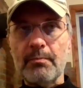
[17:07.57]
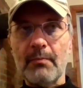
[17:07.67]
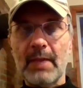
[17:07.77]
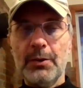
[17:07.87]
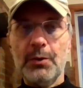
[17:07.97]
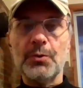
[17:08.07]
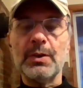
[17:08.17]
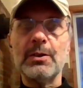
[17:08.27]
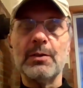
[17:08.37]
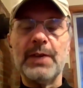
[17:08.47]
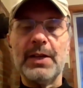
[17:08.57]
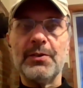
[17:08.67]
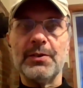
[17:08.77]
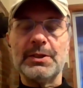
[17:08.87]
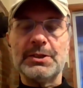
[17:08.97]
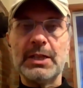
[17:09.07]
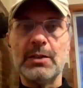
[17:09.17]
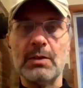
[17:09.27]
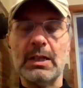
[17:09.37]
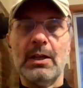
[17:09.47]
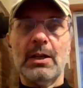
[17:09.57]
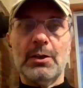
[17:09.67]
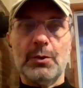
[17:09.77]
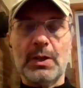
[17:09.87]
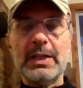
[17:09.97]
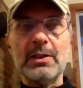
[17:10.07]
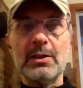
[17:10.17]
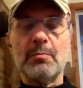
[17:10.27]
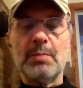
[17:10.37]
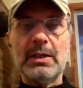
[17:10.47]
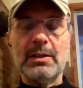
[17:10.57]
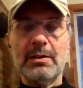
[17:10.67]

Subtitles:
user interfaces in general. You click on a button,